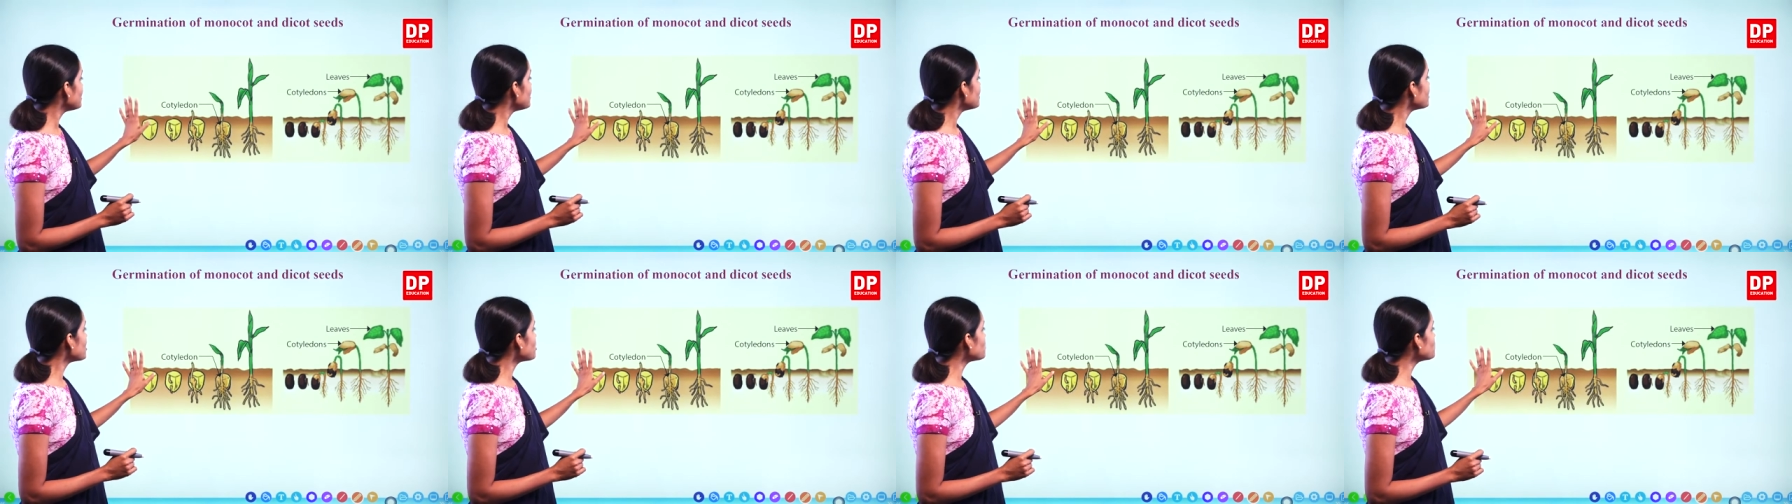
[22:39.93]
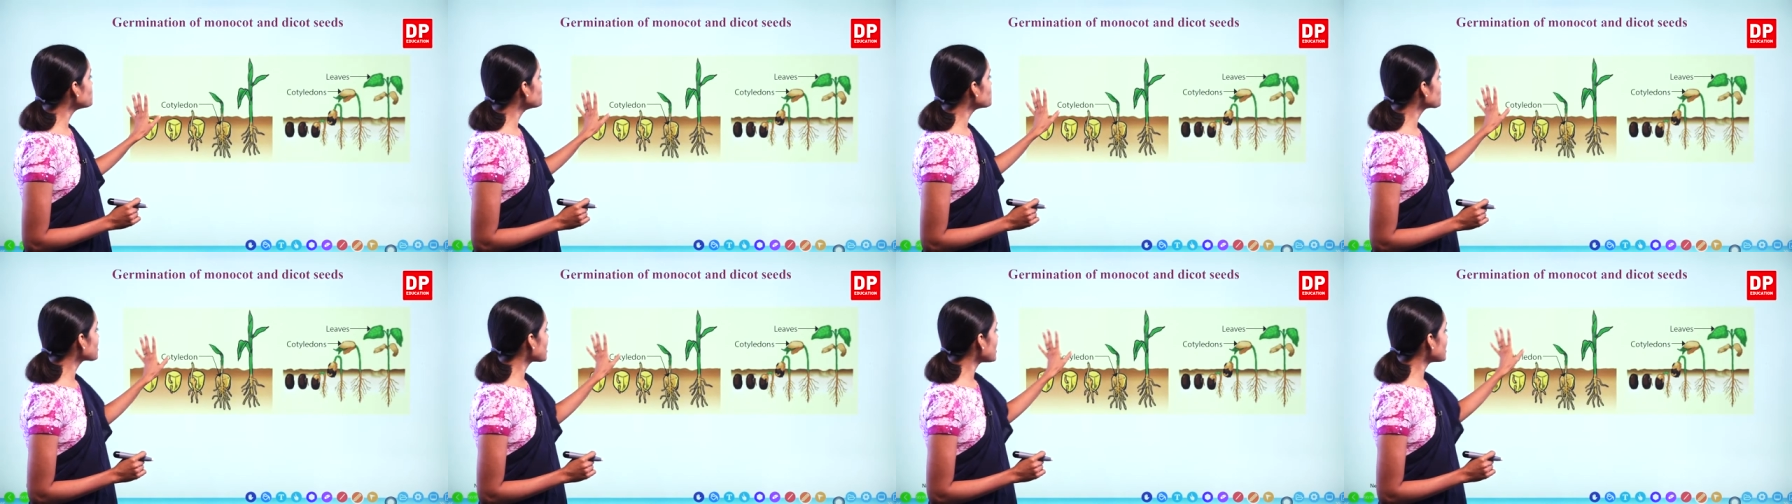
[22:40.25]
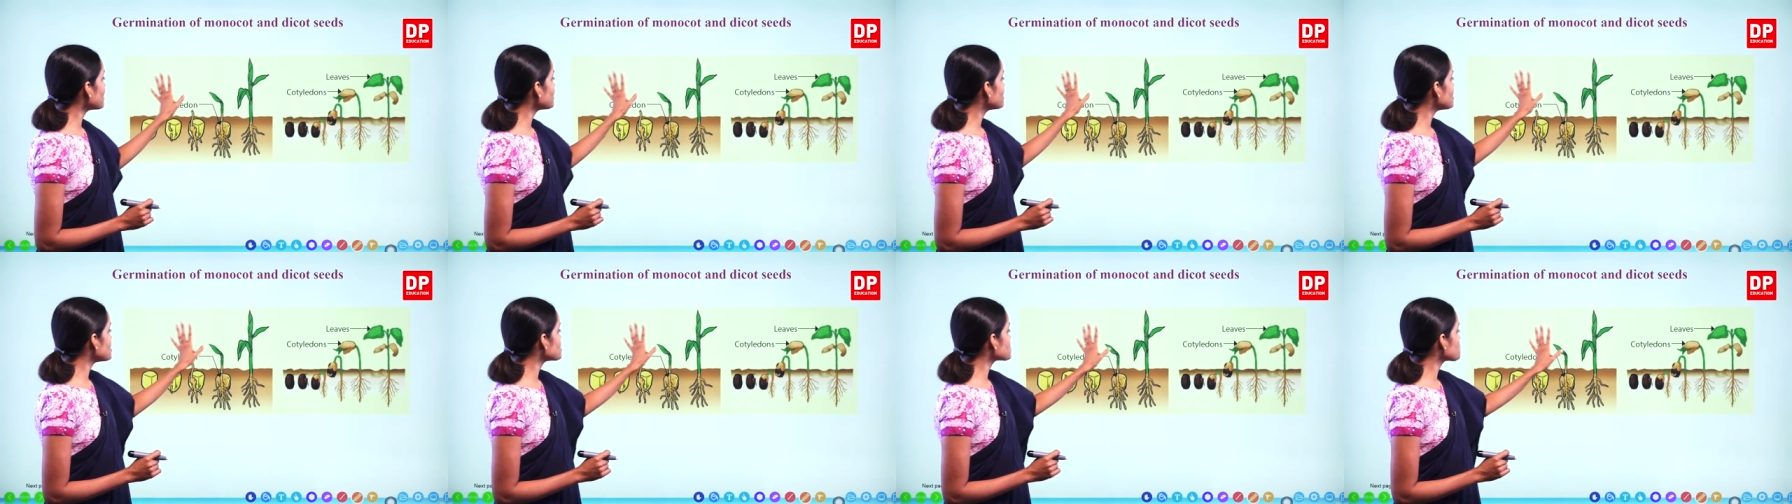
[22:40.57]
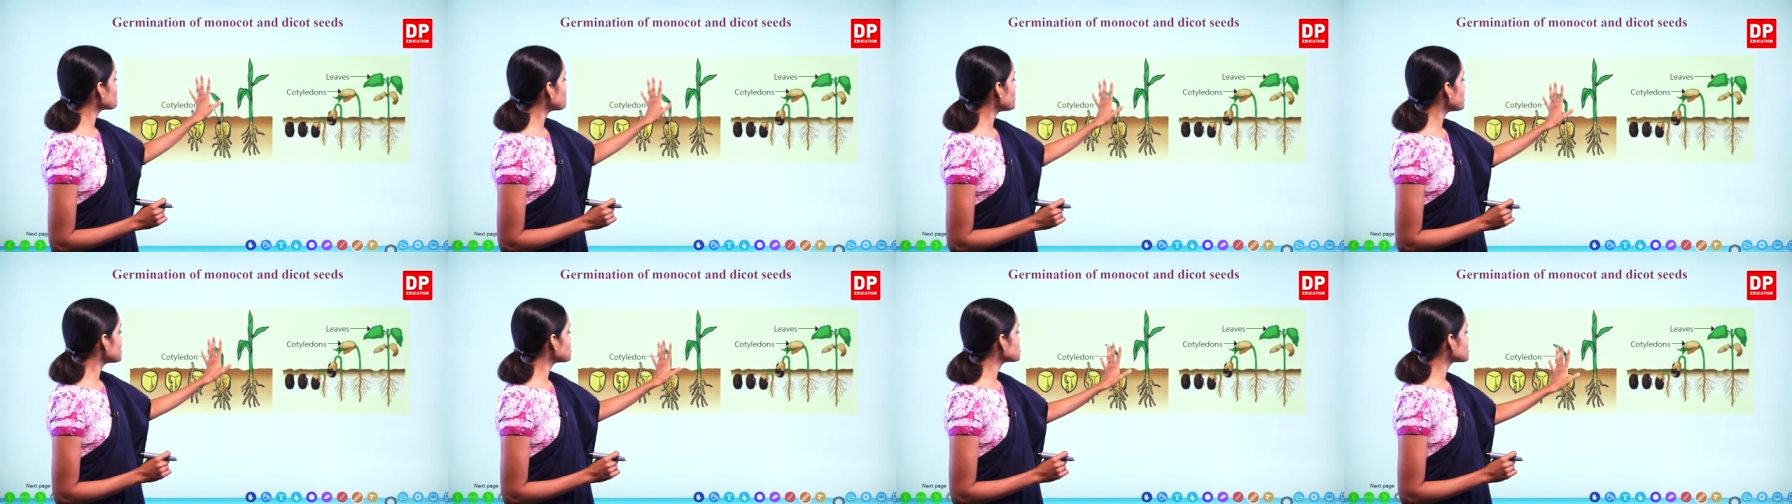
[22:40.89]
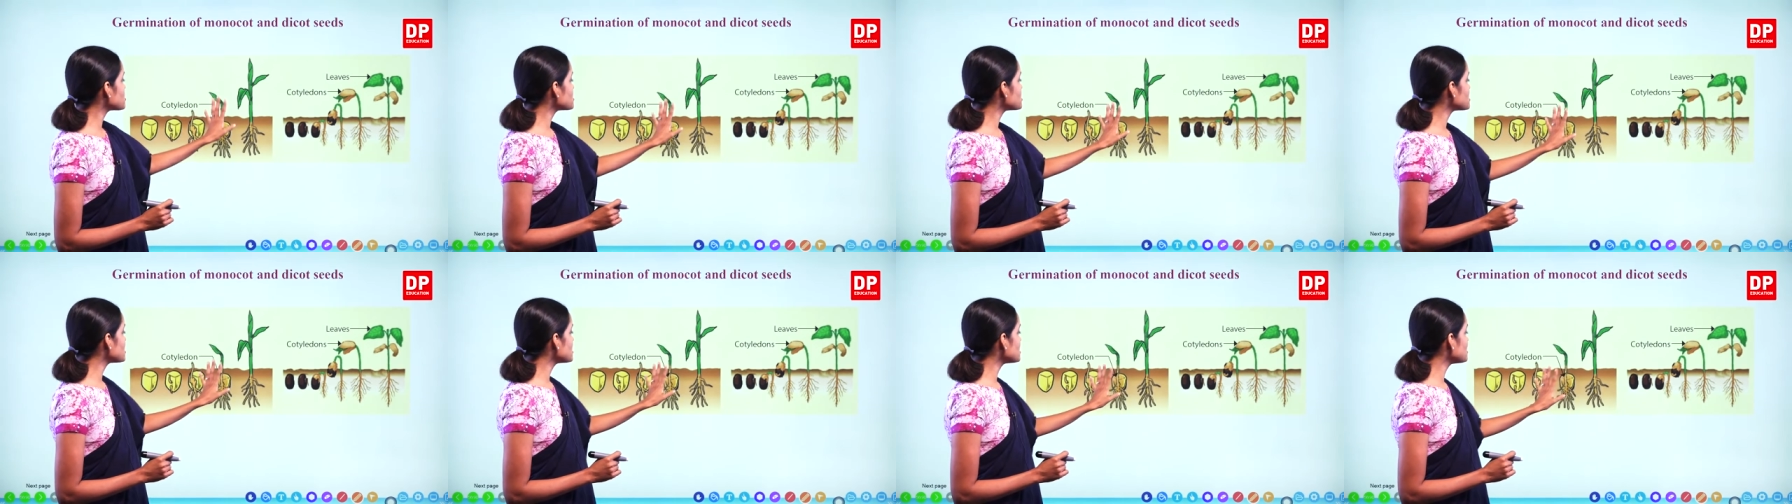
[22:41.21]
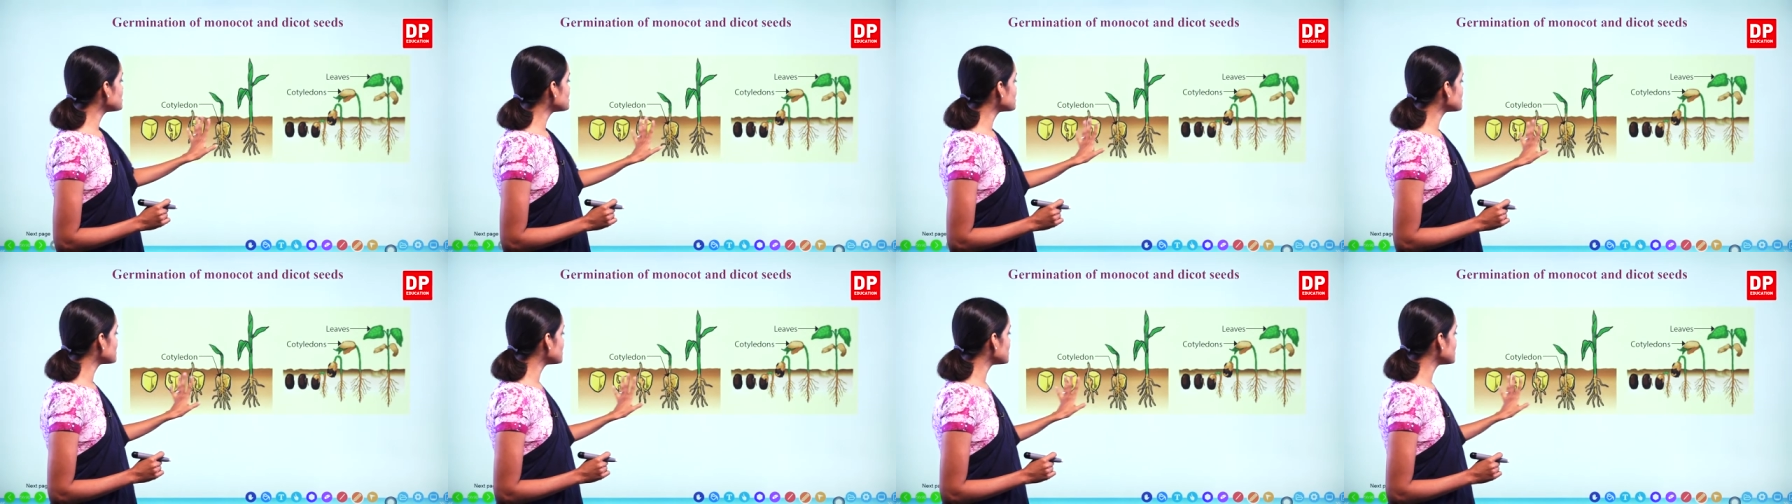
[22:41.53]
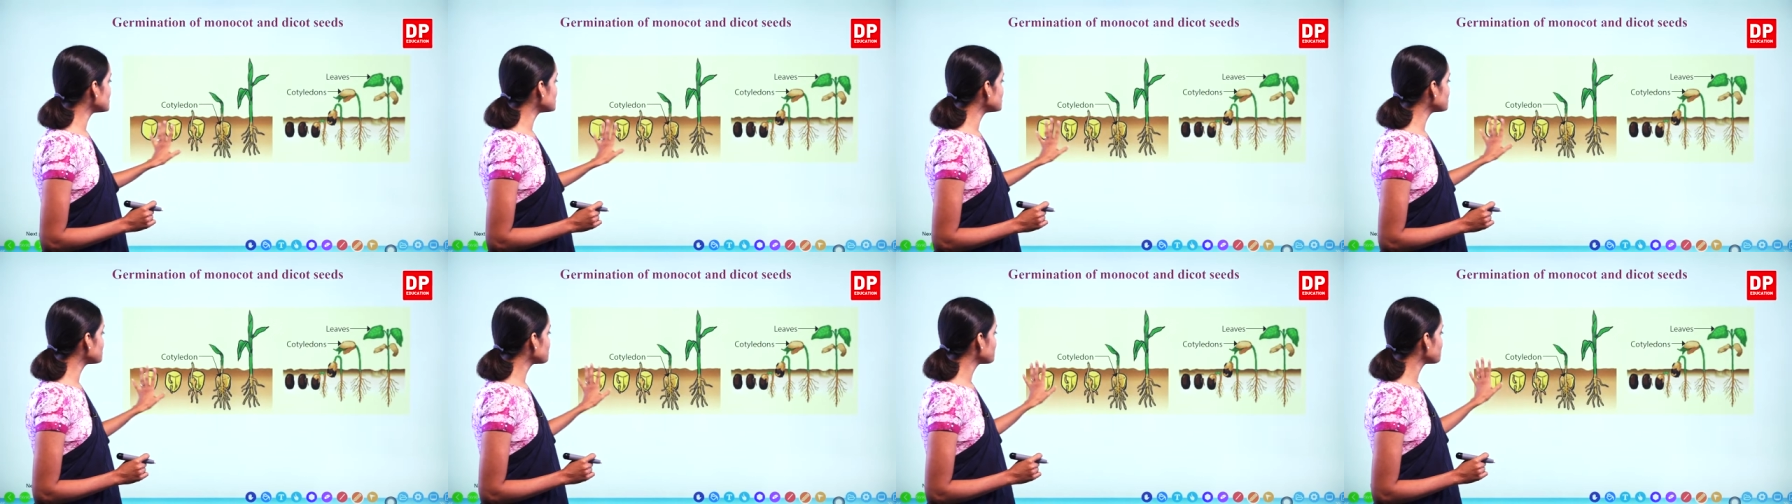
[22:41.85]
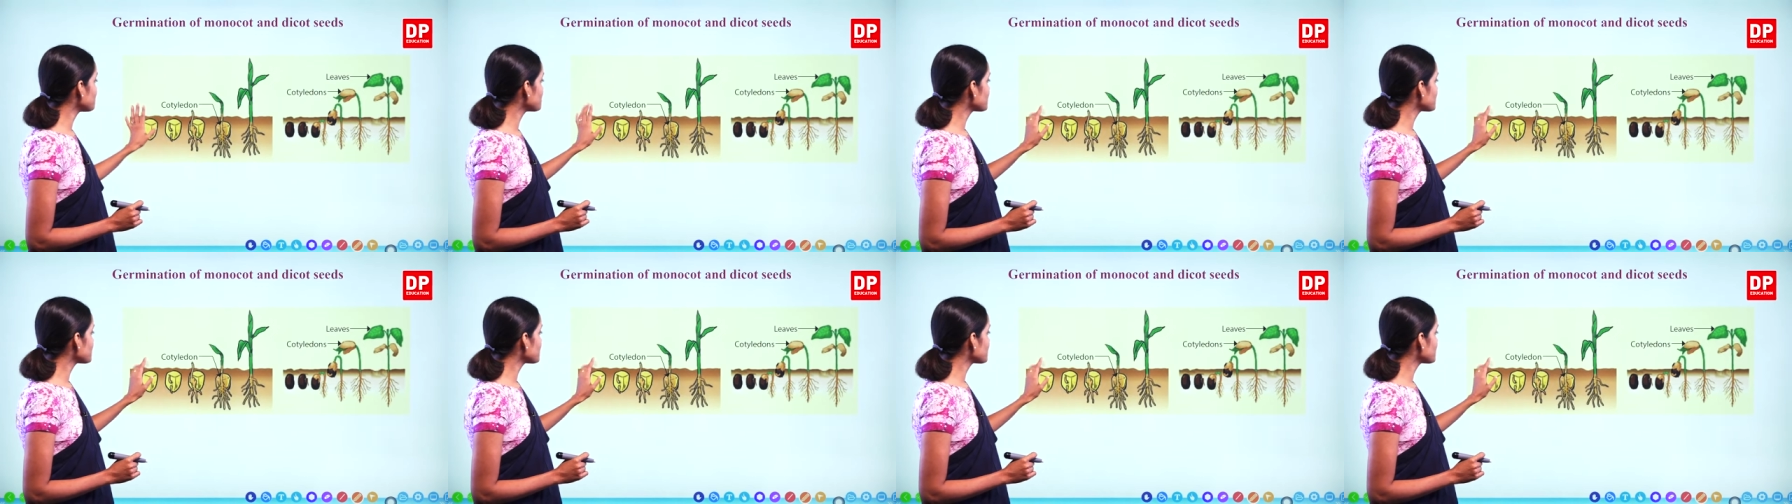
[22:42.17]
Now, look at this picture, children.